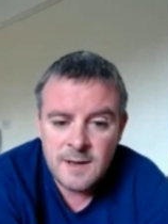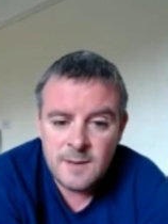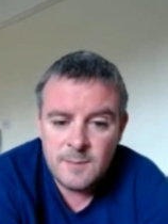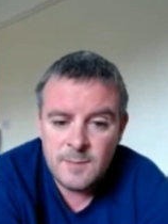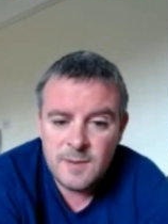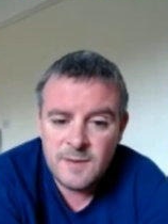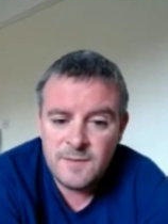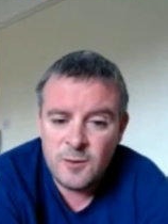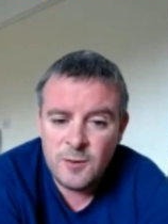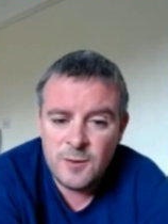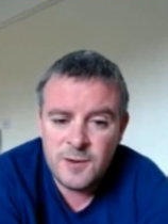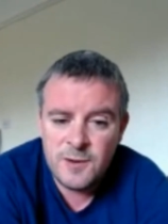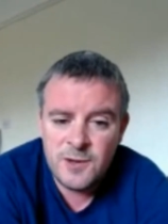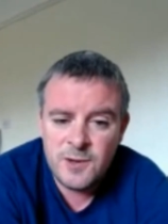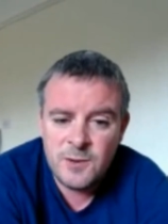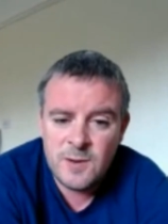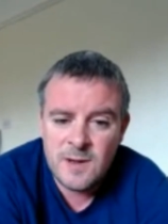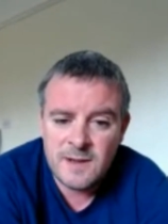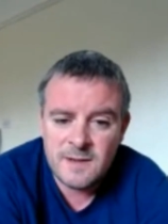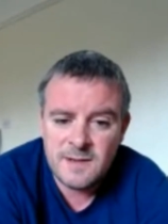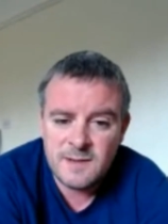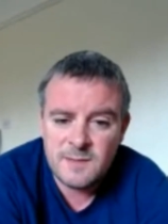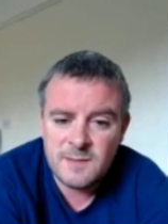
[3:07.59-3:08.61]
Before the
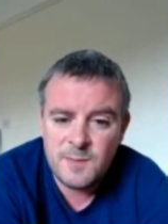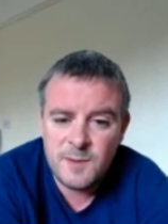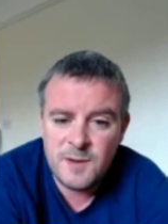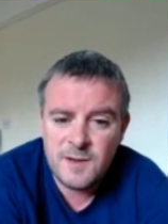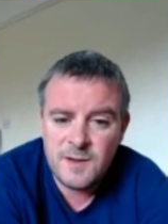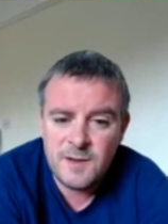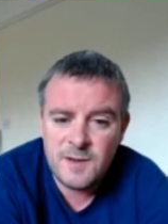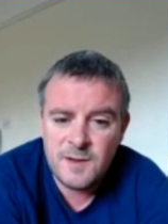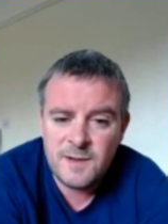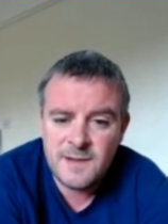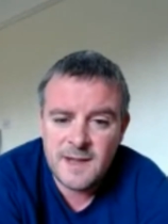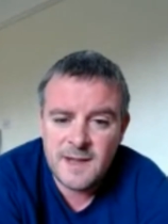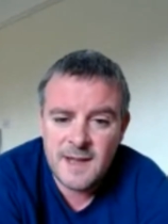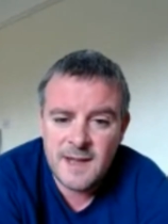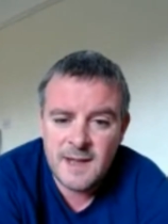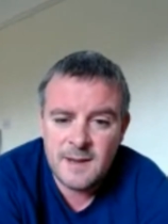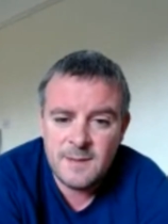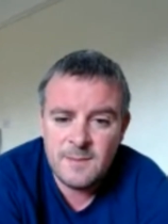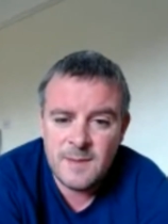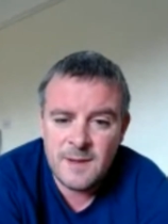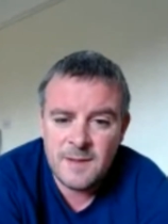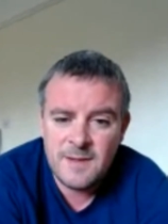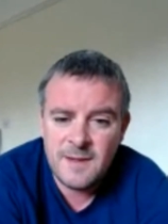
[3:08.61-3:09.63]
Newcastle Spurs
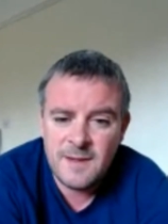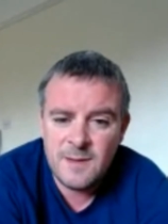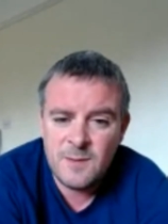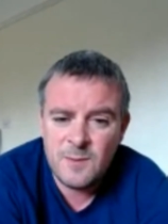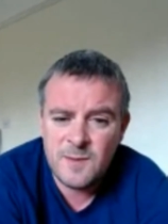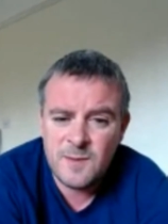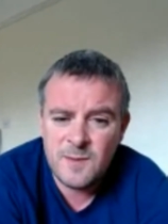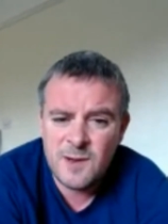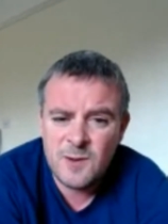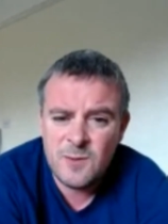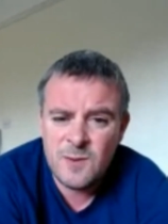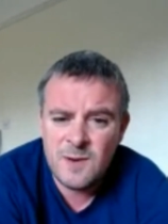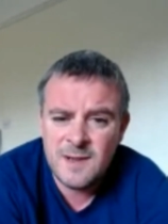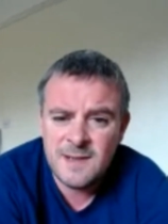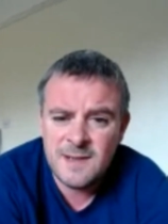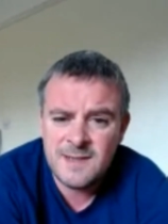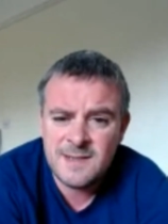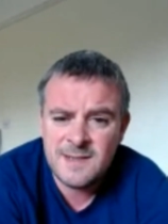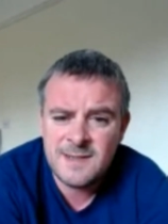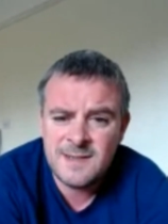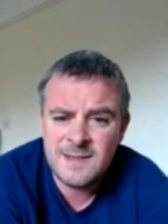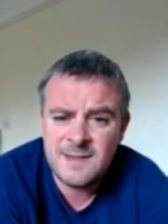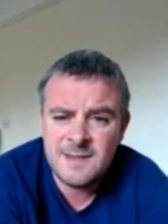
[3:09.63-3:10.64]
game, I think
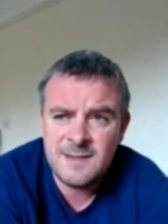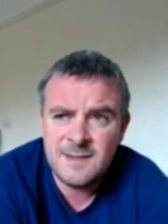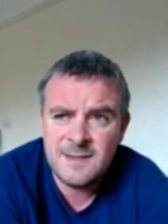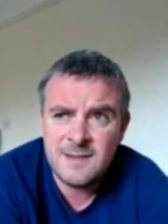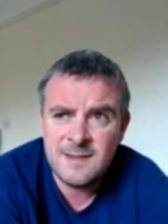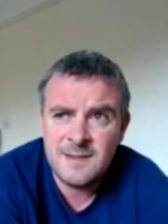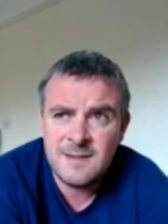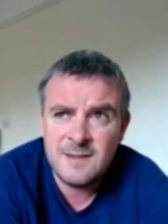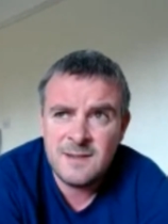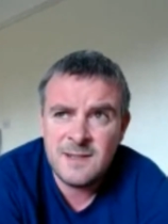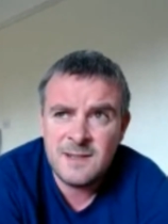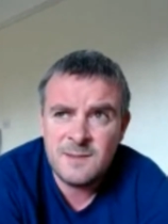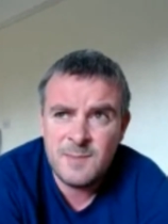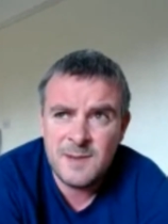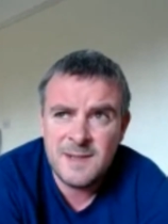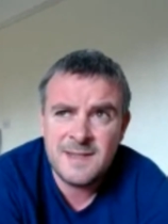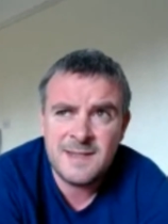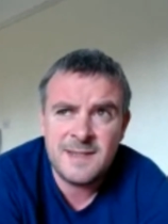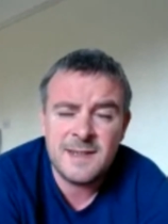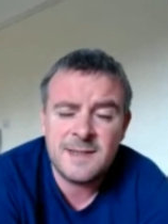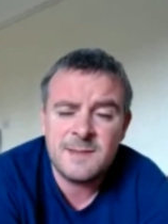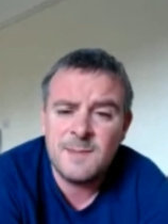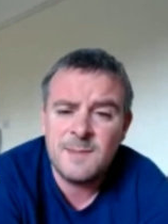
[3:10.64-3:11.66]
there'd been
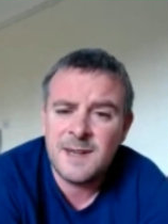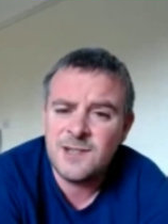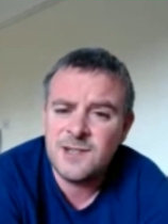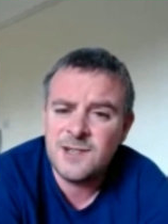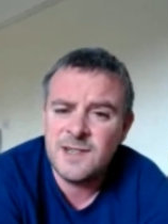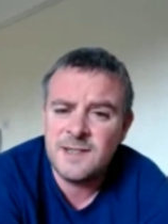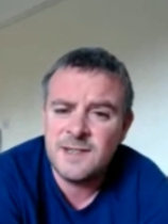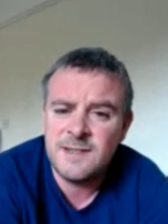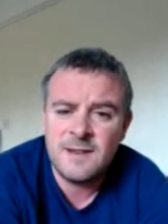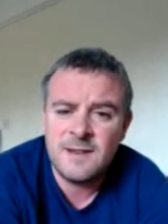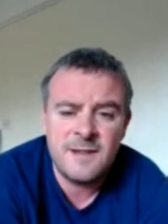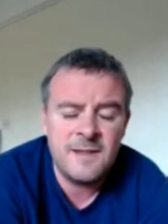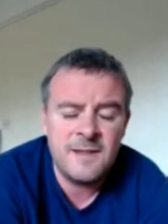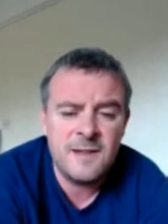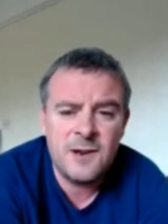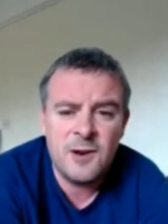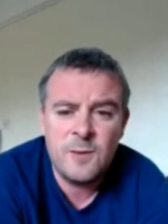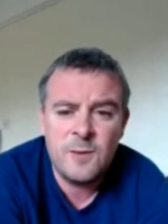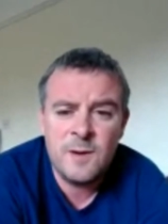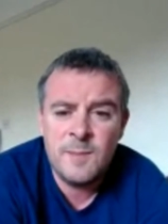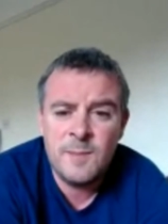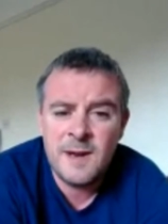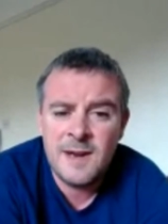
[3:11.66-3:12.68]
6 matches, and I think
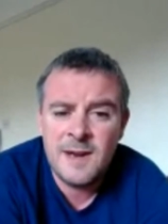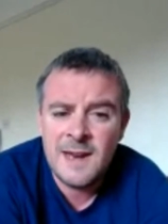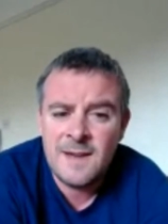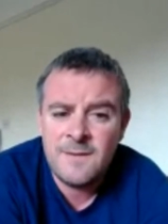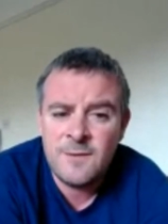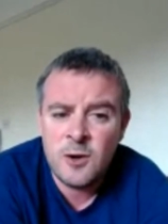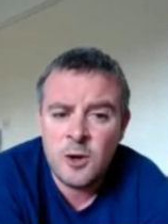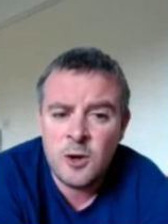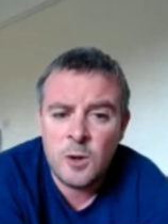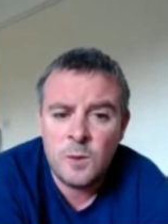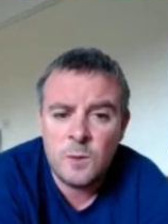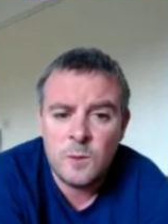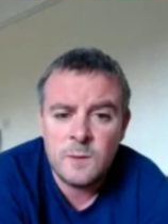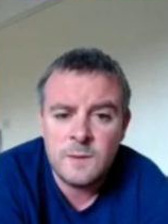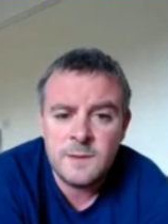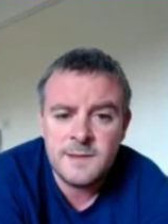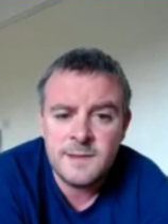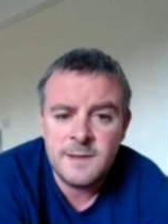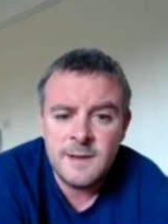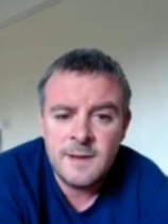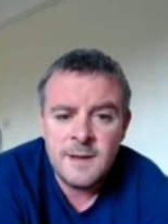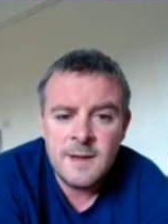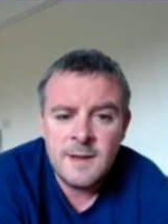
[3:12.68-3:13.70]
there'd only been 11
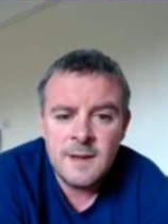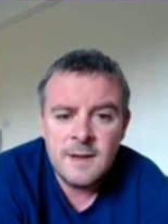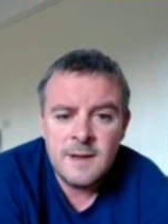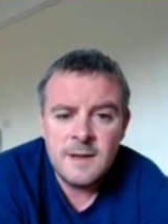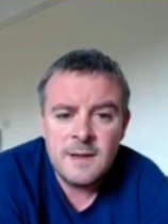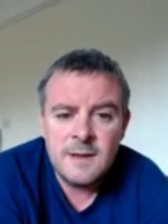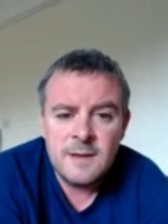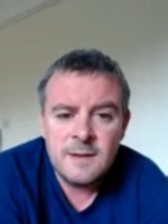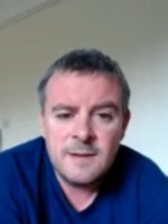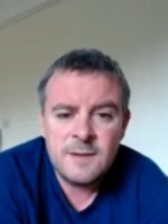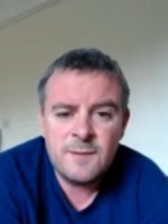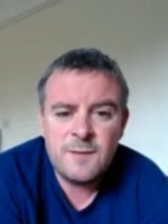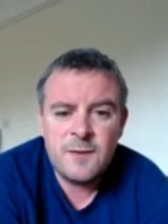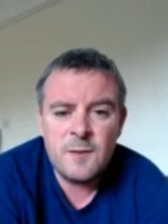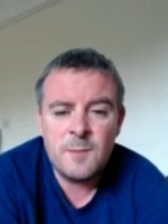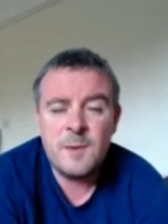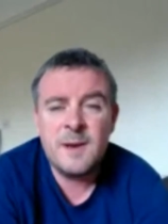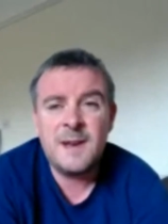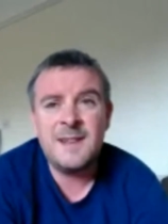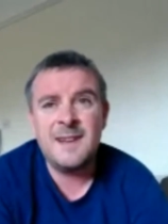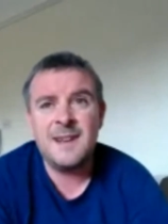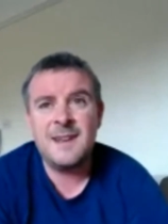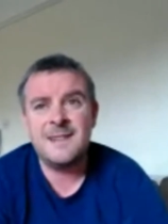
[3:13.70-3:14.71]
goals. So
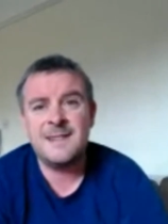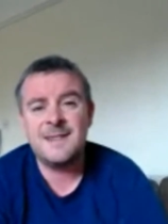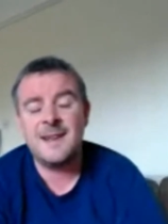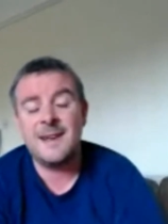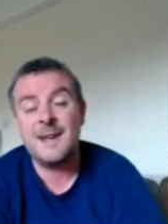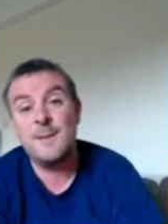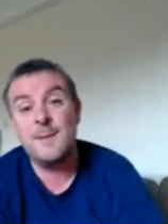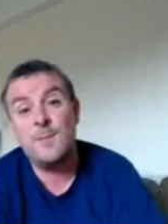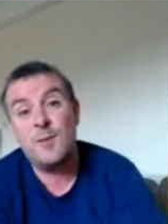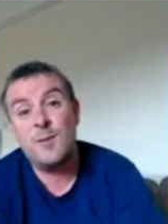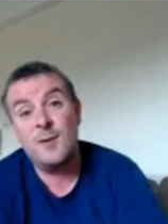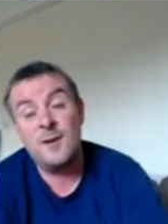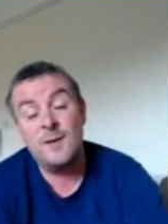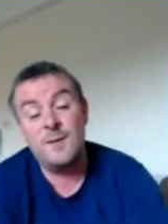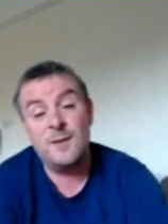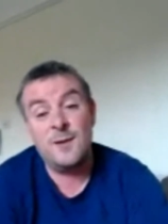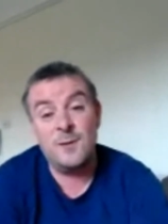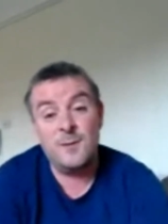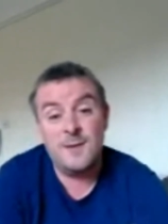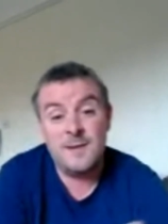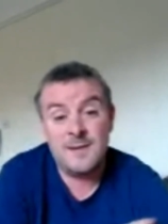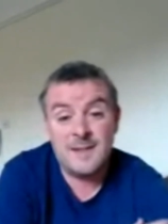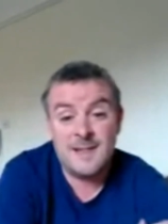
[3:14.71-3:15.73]
from an attacking
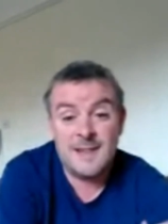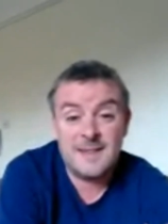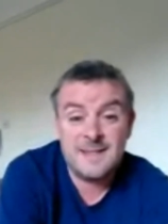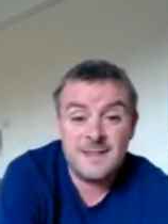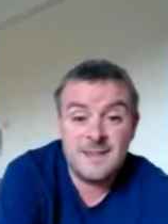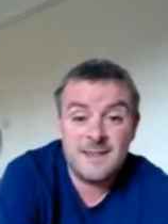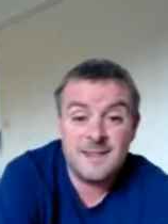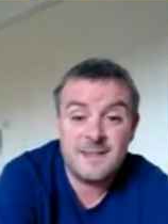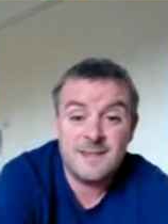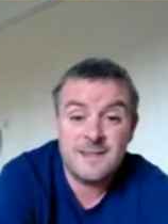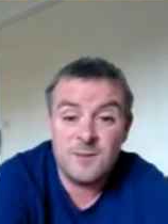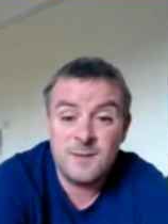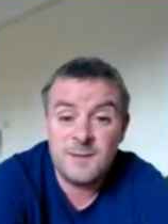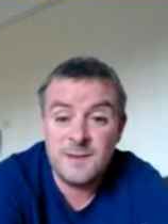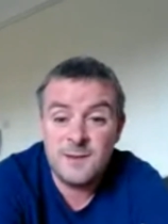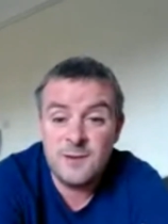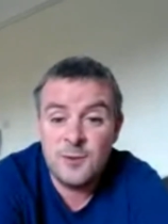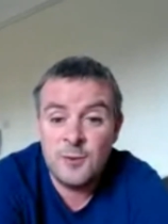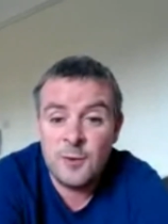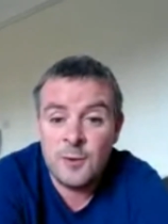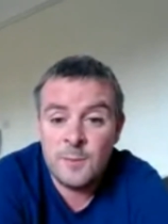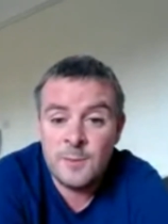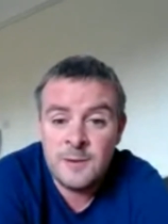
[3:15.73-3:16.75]
point of view, there's less to
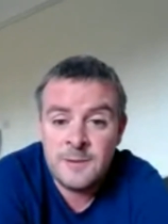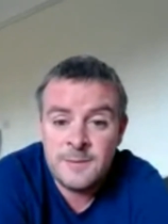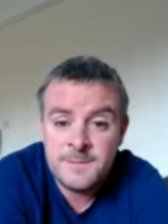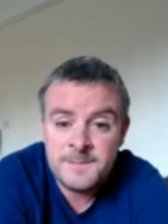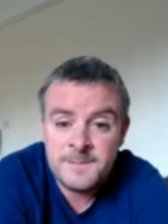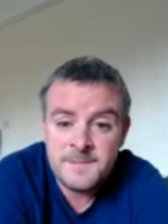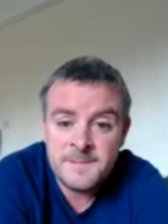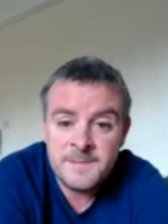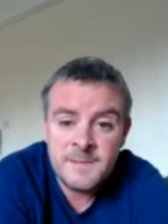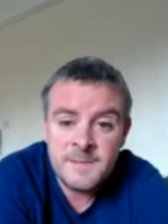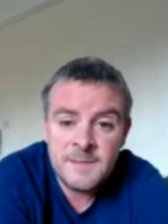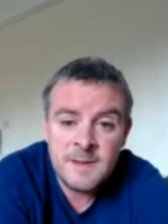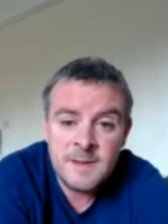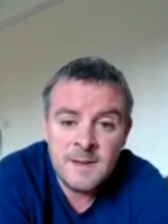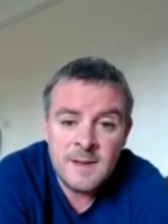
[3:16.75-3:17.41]
discuss than normal.